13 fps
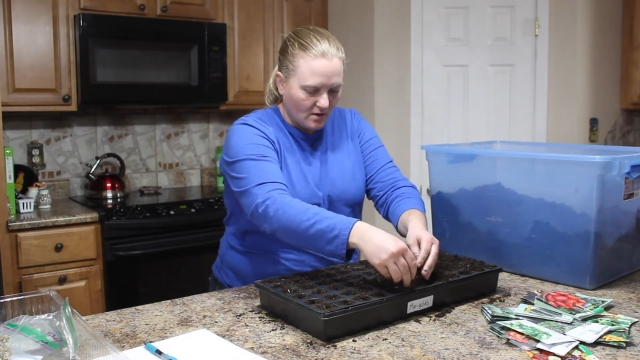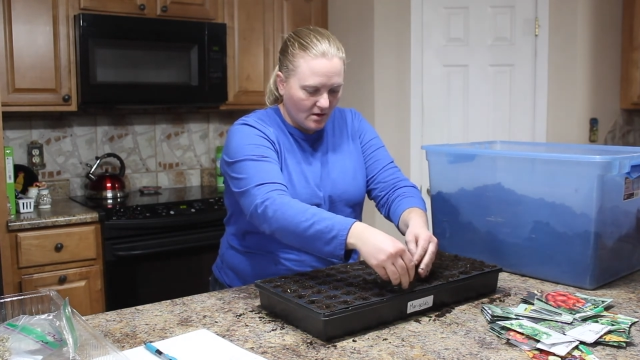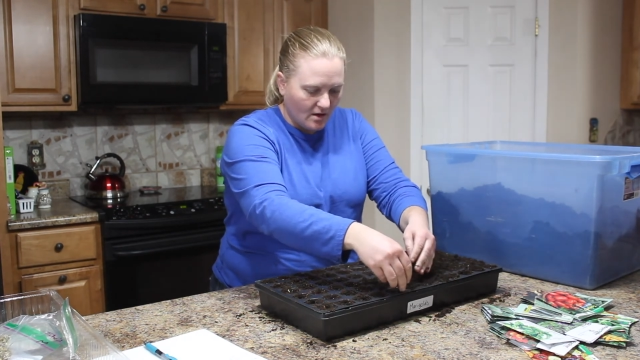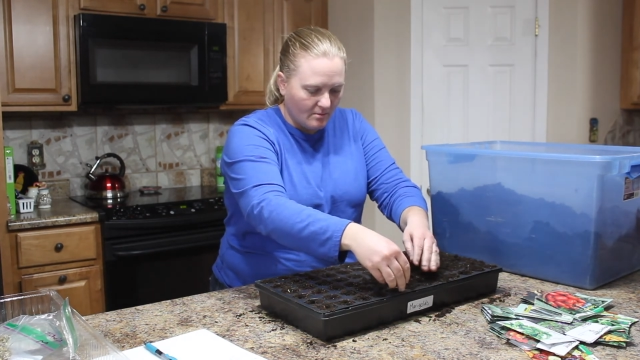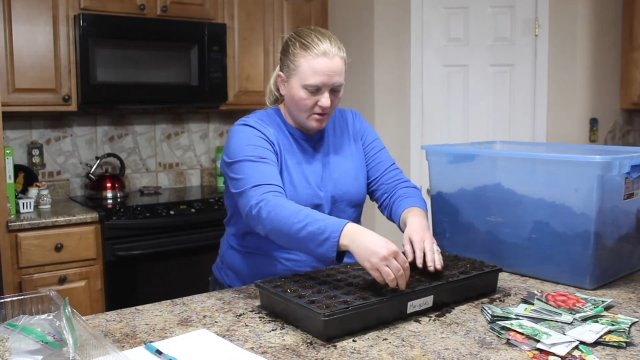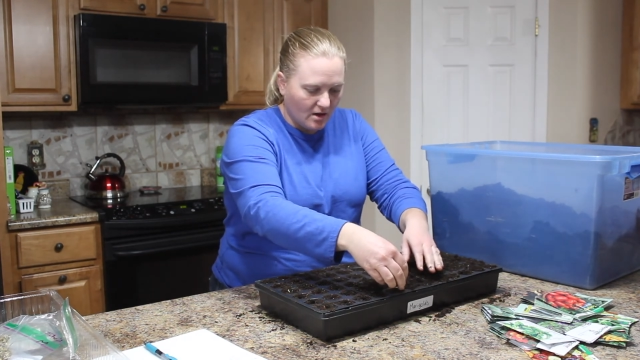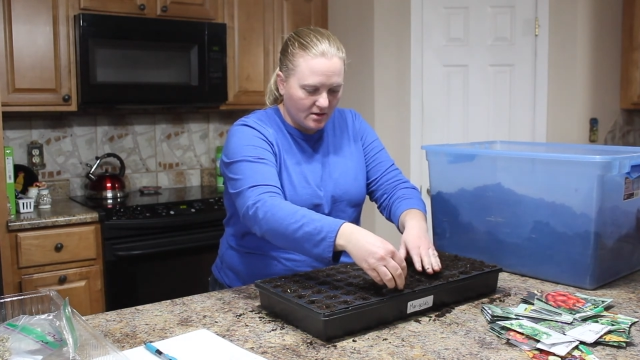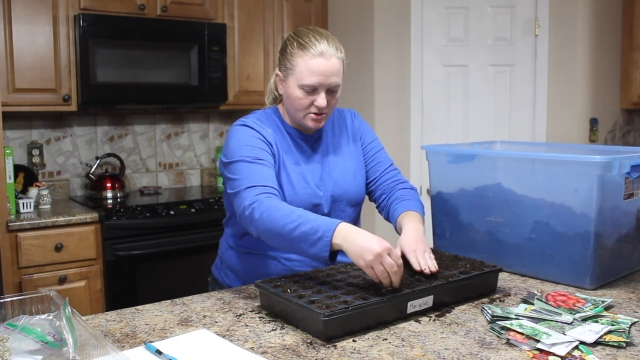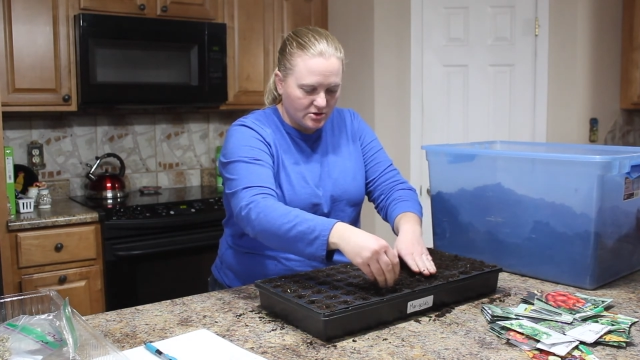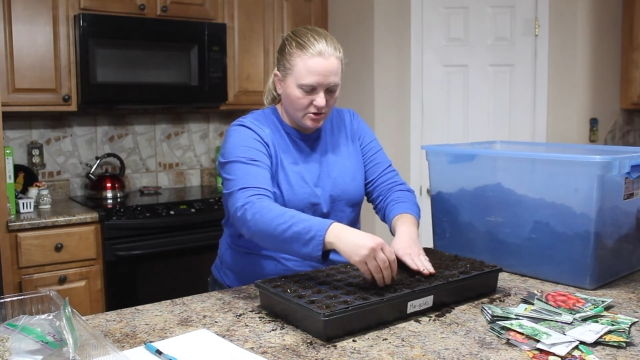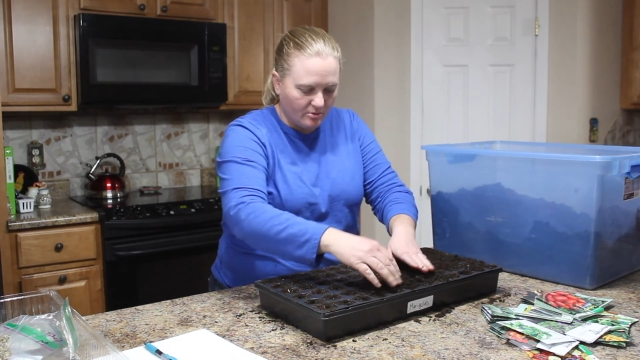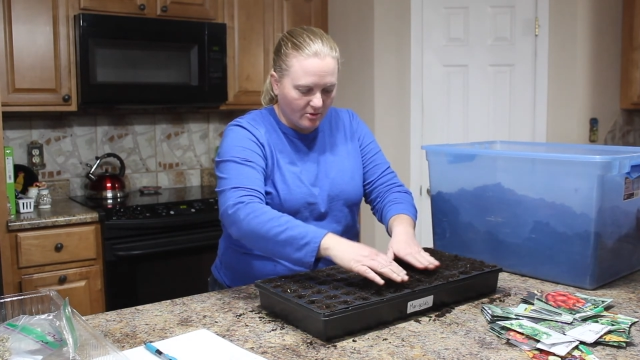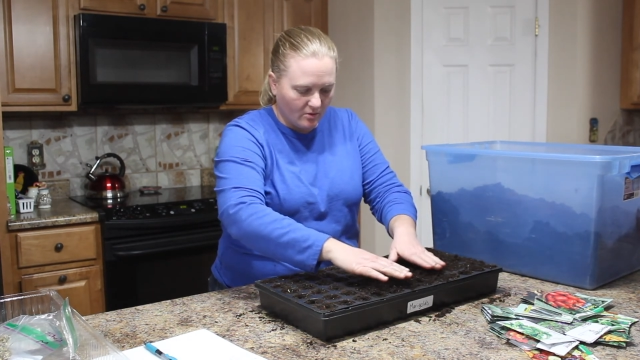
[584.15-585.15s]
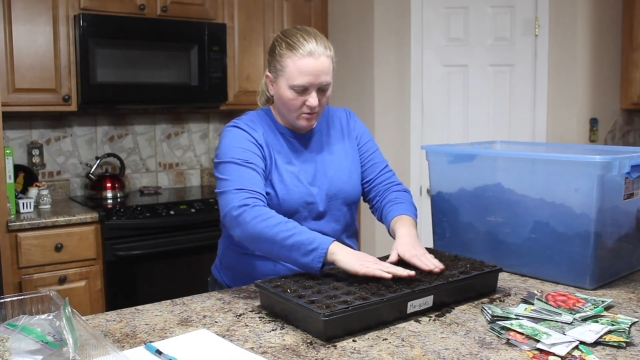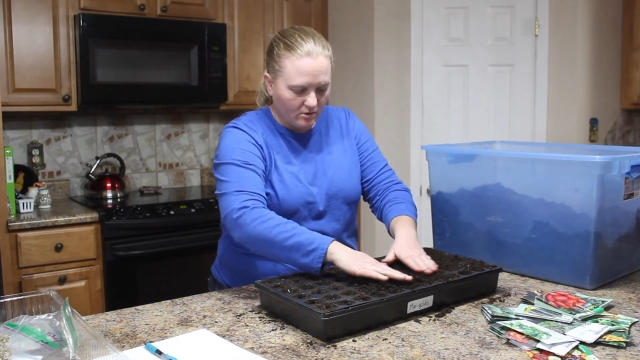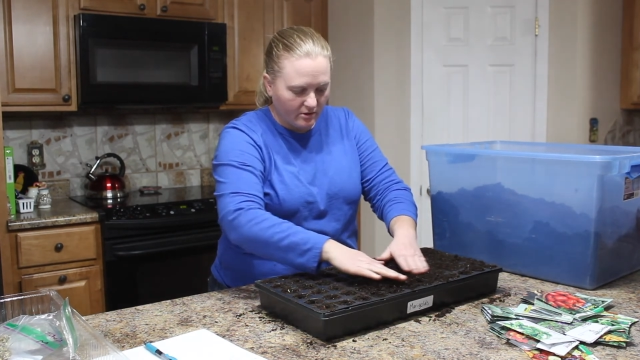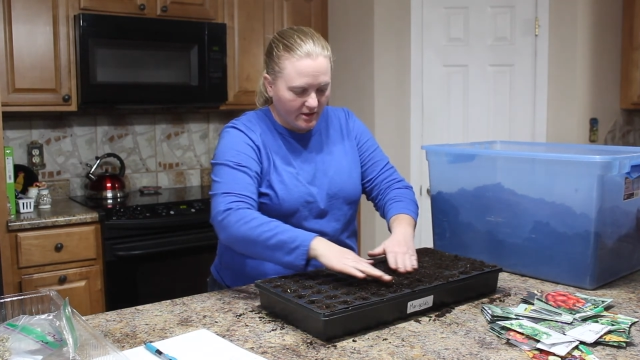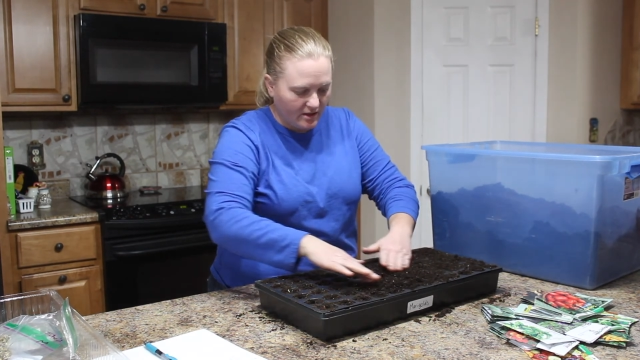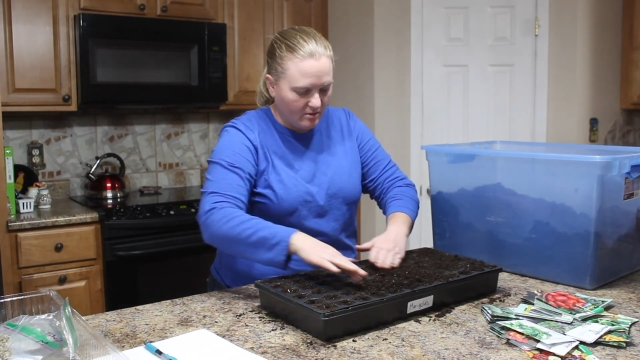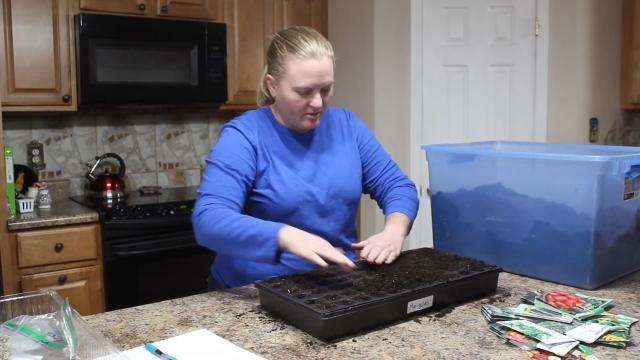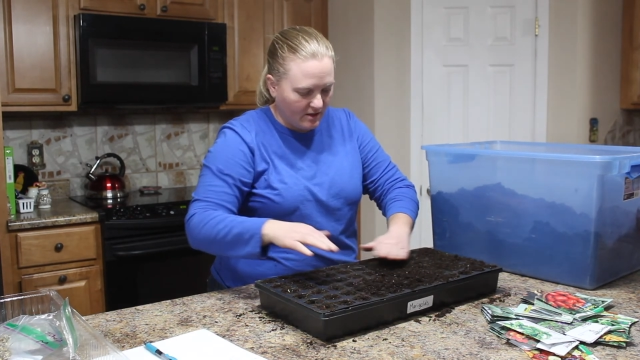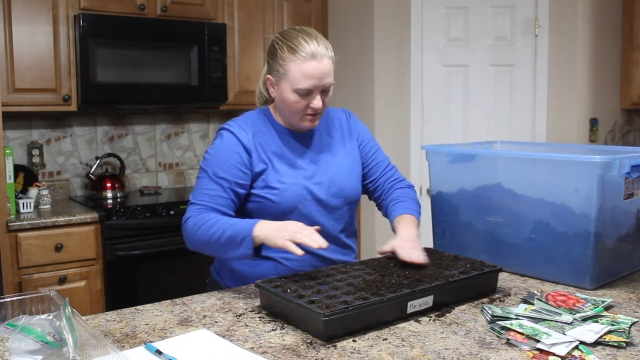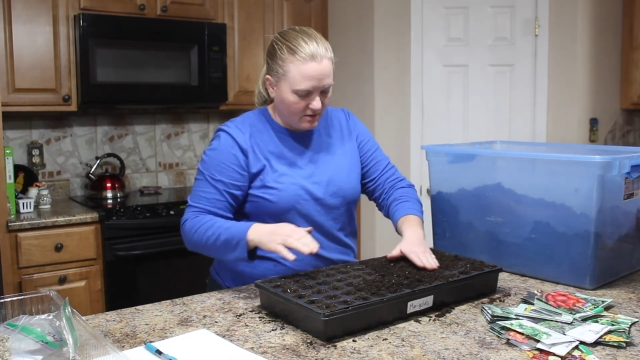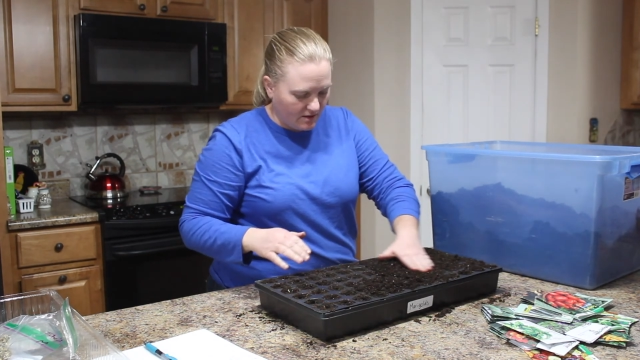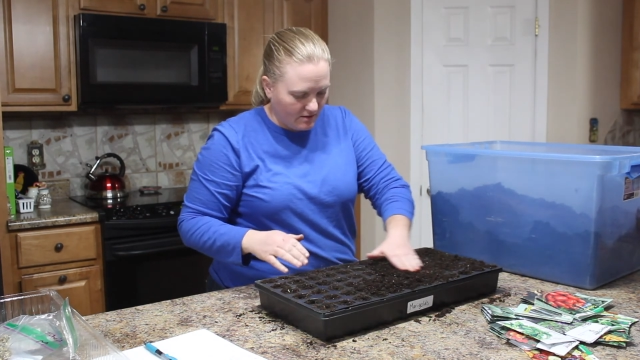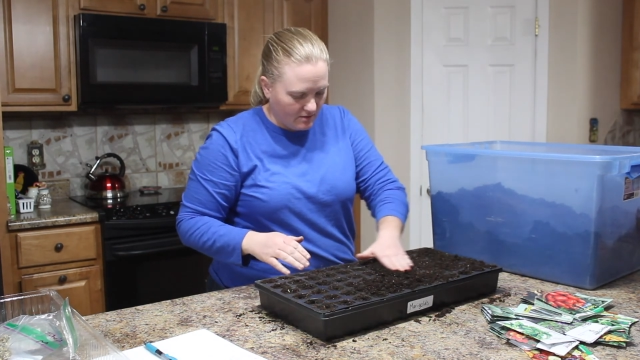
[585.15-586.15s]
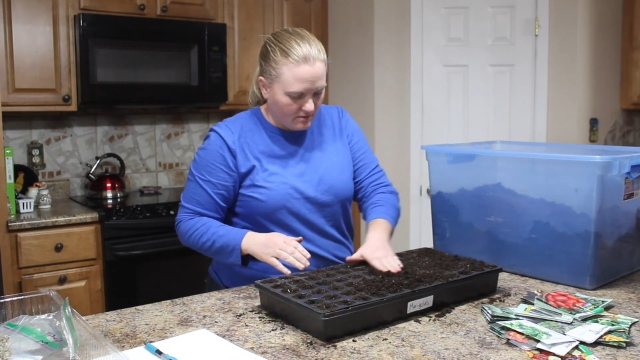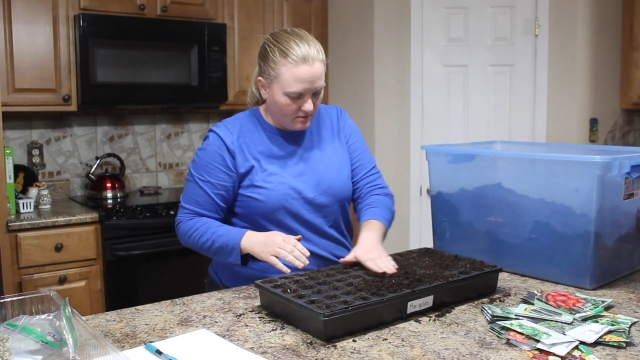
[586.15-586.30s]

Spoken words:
am not super worried about it.